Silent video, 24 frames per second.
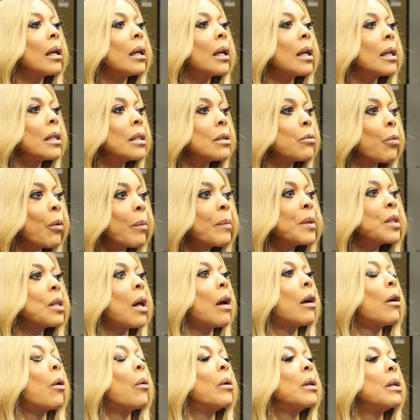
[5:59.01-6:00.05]
his room is
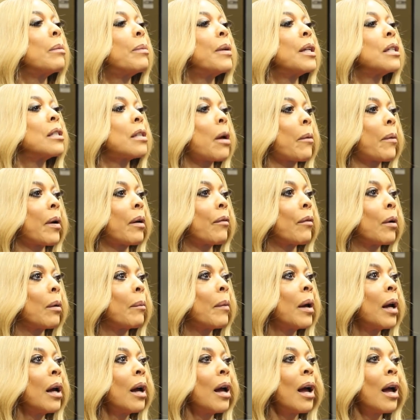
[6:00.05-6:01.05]
not going to be a sewing room.